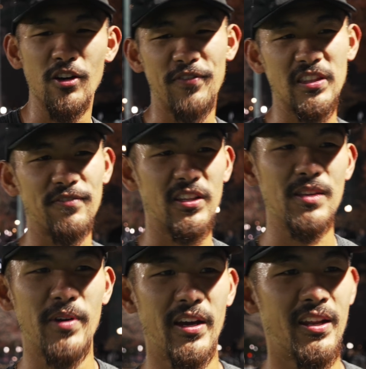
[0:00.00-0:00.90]
a little
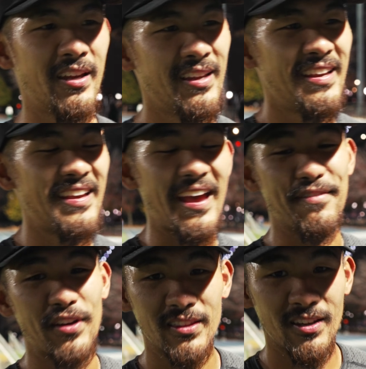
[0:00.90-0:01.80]
50-50, but Hey,
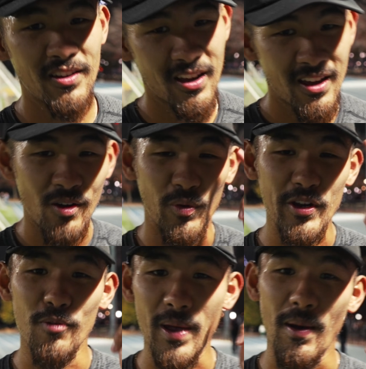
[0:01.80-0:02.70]
if anything, we
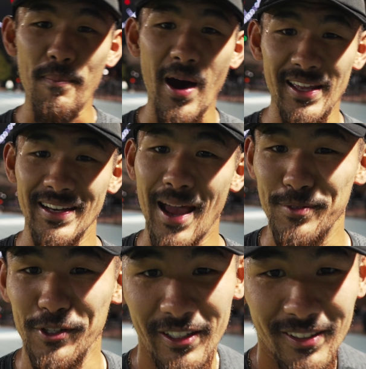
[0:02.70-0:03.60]
gonna make my body adapt to it.